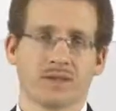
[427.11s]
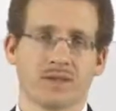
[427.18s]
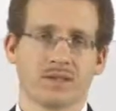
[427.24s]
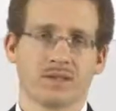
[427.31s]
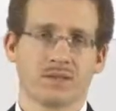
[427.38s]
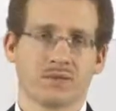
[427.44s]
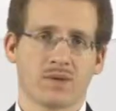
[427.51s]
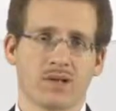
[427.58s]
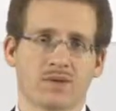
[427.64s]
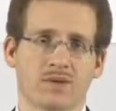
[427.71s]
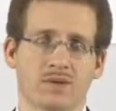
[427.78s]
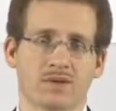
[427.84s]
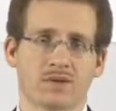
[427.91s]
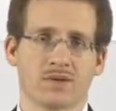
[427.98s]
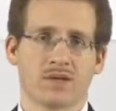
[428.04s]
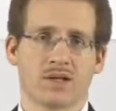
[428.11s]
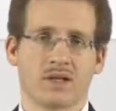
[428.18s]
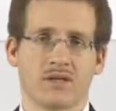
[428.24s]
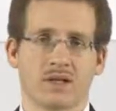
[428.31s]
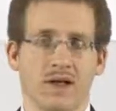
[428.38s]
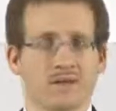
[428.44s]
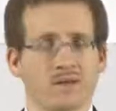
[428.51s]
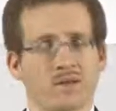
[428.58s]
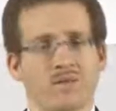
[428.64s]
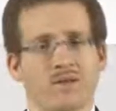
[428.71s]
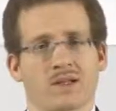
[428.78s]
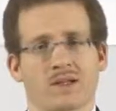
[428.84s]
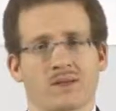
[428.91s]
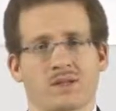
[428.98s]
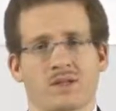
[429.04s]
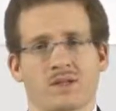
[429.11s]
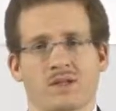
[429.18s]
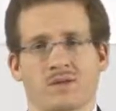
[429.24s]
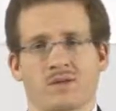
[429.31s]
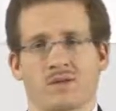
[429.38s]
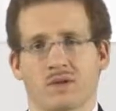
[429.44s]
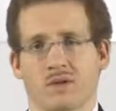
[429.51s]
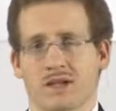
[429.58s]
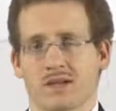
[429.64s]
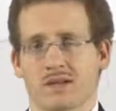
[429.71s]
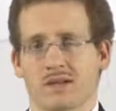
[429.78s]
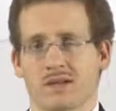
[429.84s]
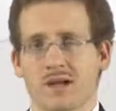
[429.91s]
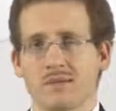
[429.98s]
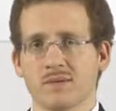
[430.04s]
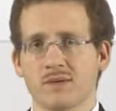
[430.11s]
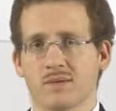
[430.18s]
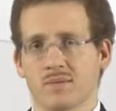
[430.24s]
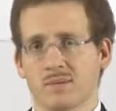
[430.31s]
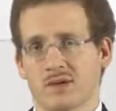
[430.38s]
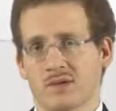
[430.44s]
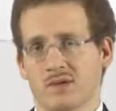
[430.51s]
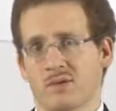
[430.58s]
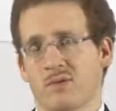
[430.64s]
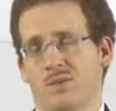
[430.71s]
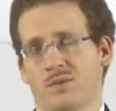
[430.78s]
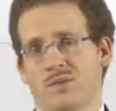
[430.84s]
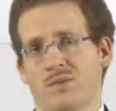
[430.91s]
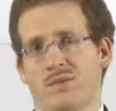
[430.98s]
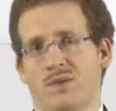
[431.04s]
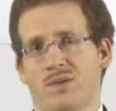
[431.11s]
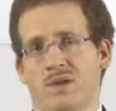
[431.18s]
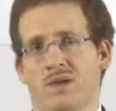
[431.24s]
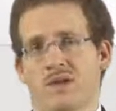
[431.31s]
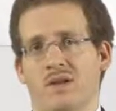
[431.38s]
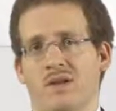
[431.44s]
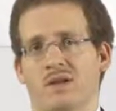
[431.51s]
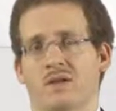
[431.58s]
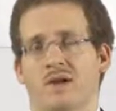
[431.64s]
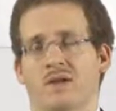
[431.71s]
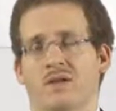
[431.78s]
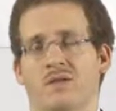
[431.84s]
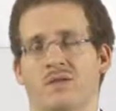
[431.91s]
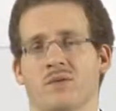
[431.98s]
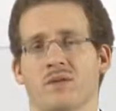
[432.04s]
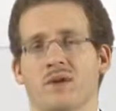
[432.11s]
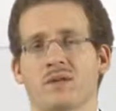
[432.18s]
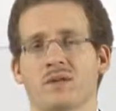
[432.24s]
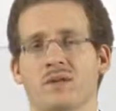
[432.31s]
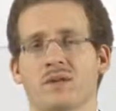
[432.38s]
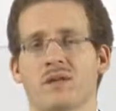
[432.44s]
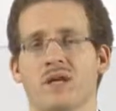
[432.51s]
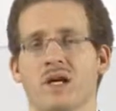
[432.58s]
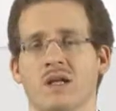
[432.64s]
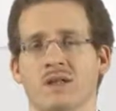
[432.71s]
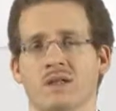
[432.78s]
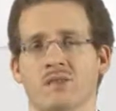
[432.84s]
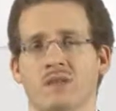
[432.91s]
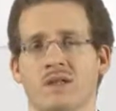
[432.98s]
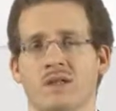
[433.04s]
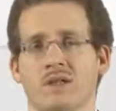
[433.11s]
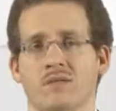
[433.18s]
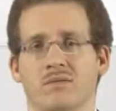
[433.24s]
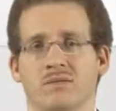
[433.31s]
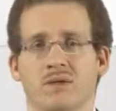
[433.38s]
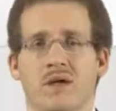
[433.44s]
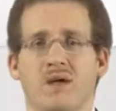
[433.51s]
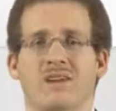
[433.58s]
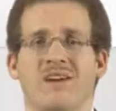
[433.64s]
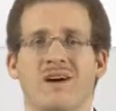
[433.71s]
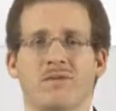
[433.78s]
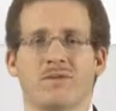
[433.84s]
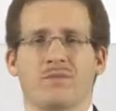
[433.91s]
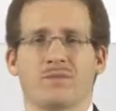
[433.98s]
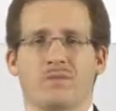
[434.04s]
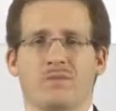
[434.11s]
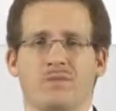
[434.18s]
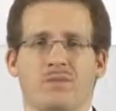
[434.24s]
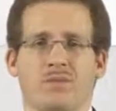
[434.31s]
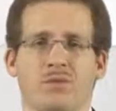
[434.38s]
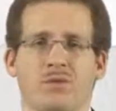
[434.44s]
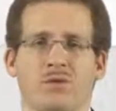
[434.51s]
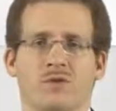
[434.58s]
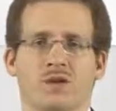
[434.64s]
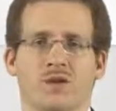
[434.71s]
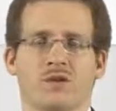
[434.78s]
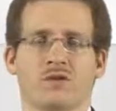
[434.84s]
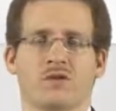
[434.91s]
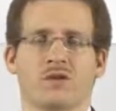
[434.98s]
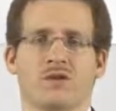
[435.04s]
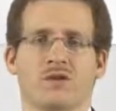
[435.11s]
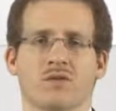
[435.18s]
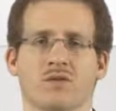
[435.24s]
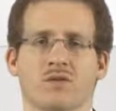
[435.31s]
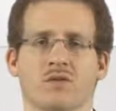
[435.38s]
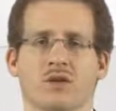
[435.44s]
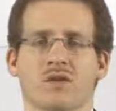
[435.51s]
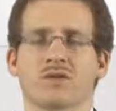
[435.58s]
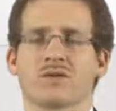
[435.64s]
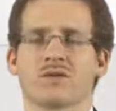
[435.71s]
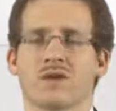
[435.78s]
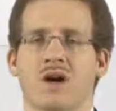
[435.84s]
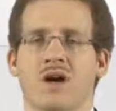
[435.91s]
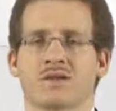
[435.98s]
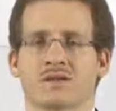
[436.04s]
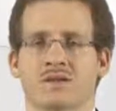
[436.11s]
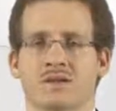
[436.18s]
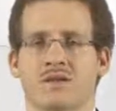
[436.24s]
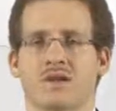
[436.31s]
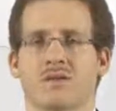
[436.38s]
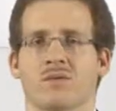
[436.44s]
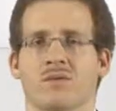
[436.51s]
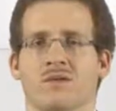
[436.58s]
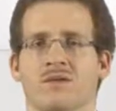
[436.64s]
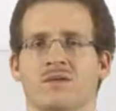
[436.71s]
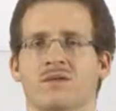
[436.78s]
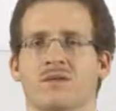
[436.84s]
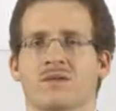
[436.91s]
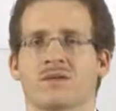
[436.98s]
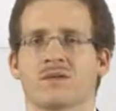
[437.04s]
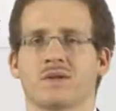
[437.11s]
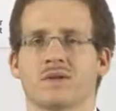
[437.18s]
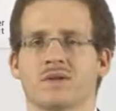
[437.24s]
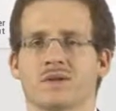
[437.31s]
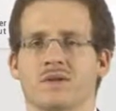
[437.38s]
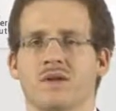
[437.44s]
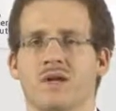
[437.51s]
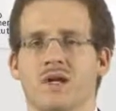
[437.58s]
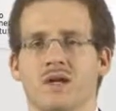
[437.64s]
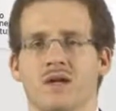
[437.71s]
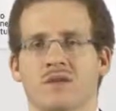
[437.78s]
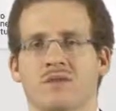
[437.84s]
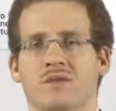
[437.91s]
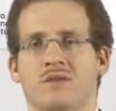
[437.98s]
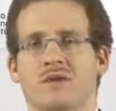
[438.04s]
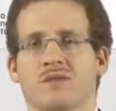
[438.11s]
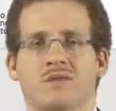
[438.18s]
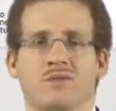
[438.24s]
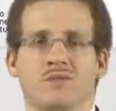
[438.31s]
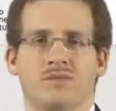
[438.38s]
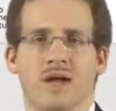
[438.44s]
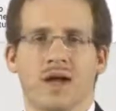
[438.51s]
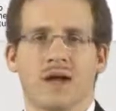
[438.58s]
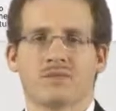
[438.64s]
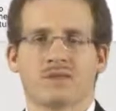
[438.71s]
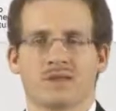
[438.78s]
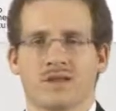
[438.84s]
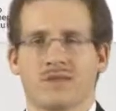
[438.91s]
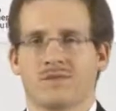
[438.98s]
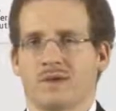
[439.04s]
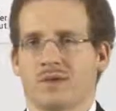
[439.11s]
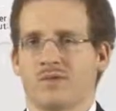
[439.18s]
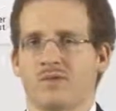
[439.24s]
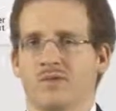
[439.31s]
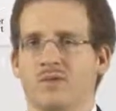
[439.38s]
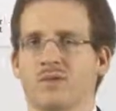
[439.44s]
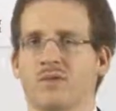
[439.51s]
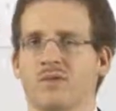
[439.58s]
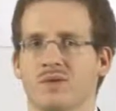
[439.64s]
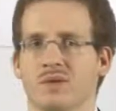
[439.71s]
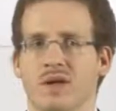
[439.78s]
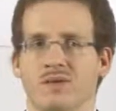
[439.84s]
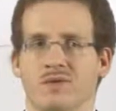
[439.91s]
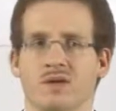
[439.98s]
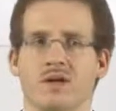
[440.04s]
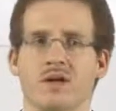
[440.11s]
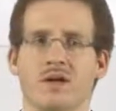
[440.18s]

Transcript: This is relevant so that you have some flexibility for the next steps because we want to do the later agglomeration. So we need enough potentially concurrent tasks in our initial definition in order to have something to group together.